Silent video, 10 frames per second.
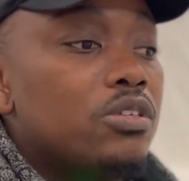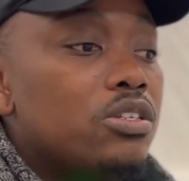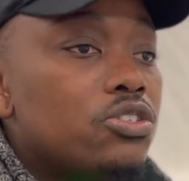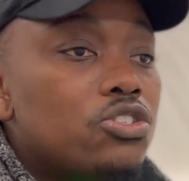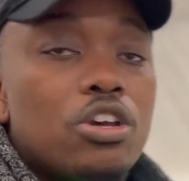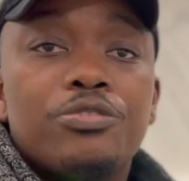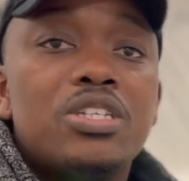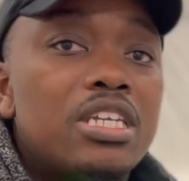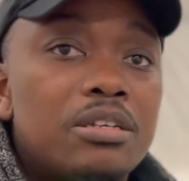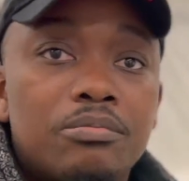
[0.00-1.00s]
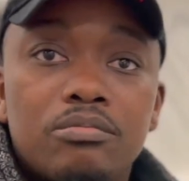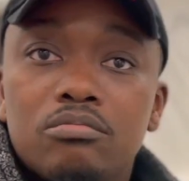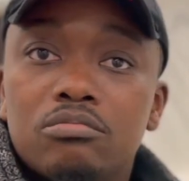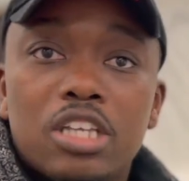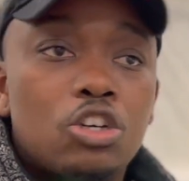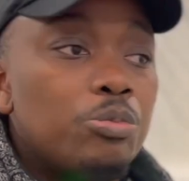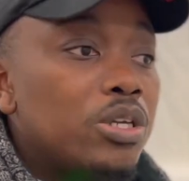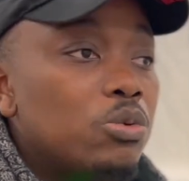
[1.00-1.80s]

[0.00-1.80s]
Surf Team, that could be